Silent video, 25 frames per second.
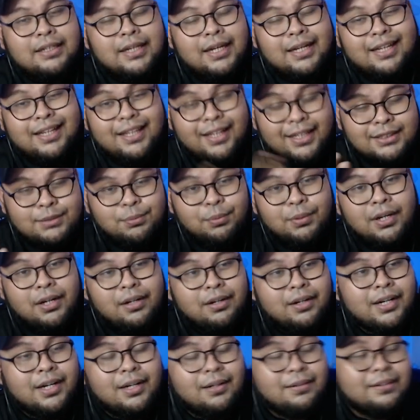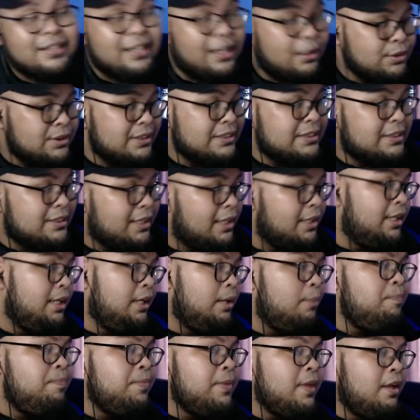deck is without a doubt Thousand Sunny,